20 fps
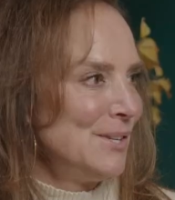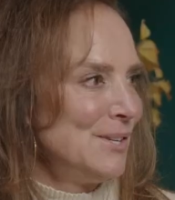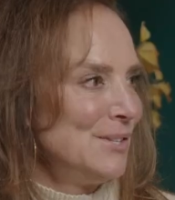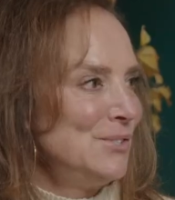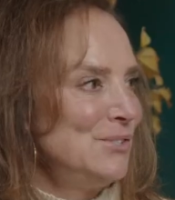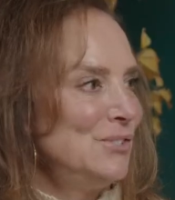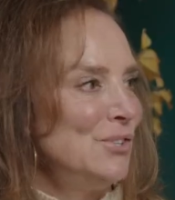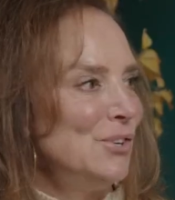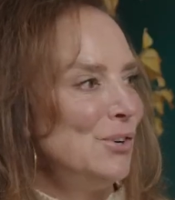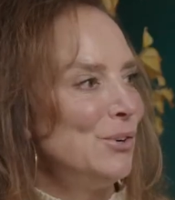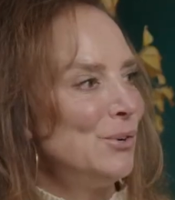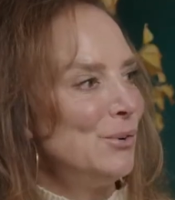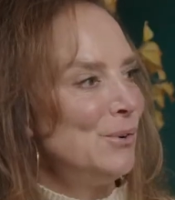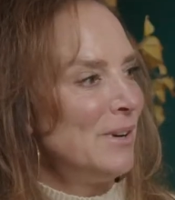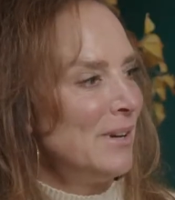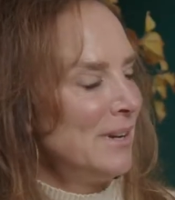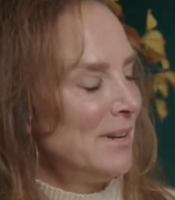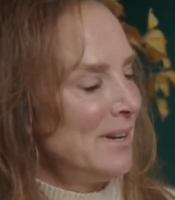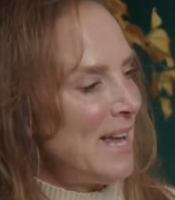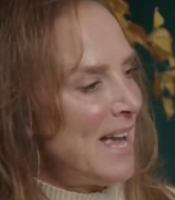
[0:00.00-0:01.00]

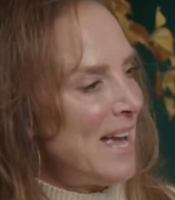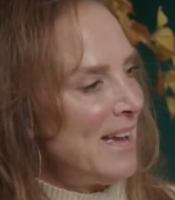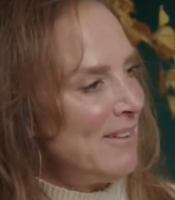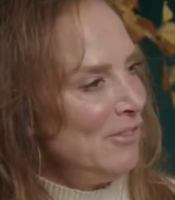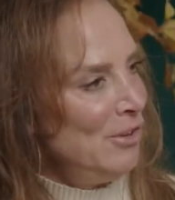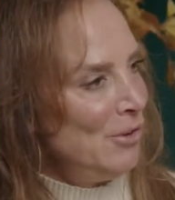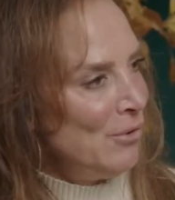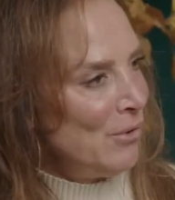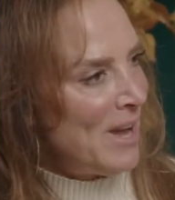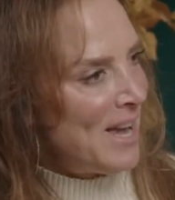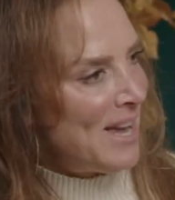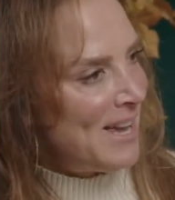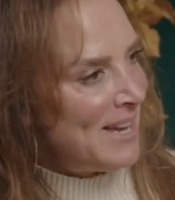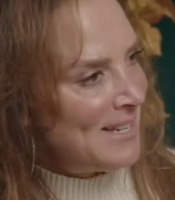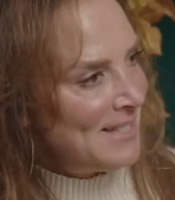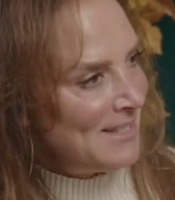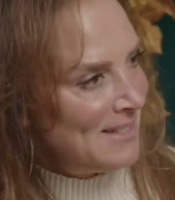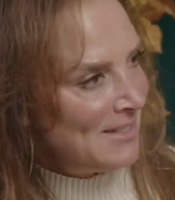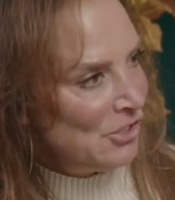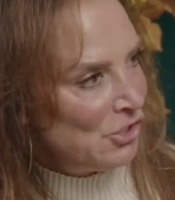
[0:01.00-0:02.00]
So have you
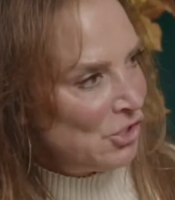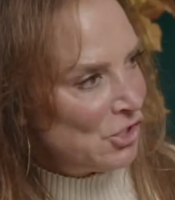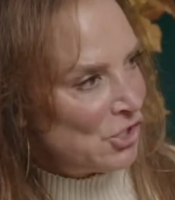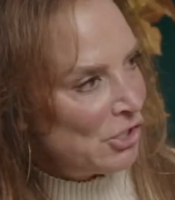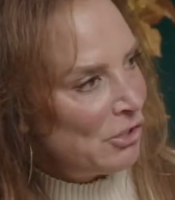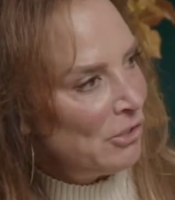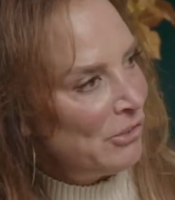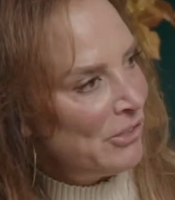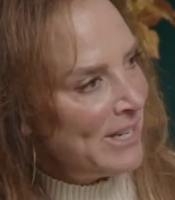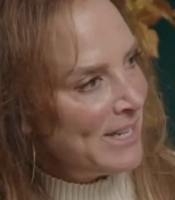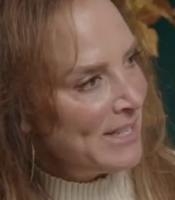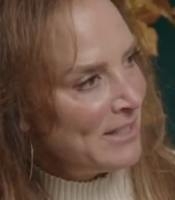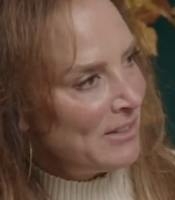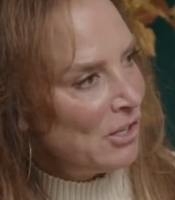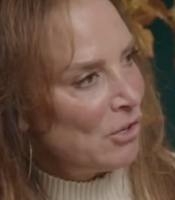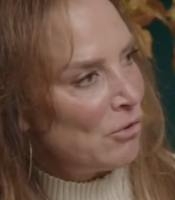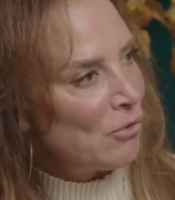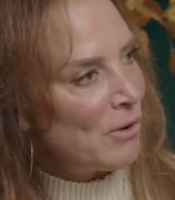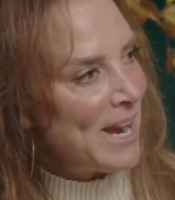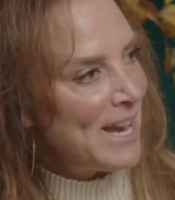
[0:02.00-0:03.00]
had children
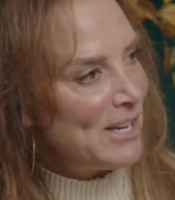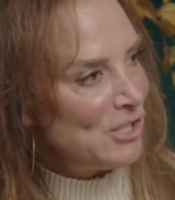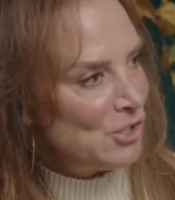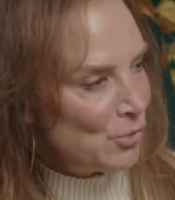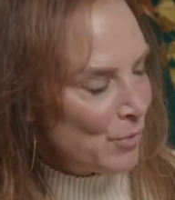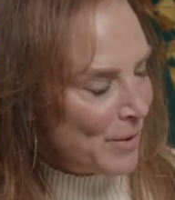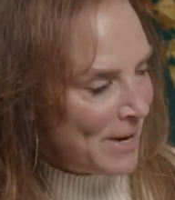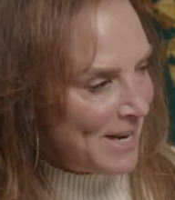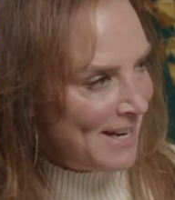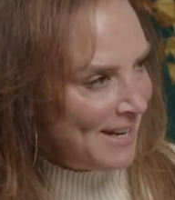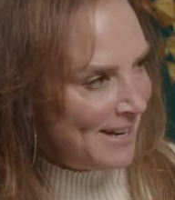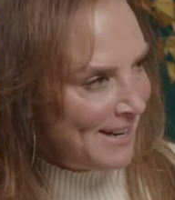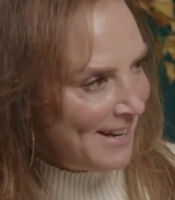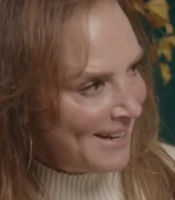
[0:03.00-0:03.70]
graduate?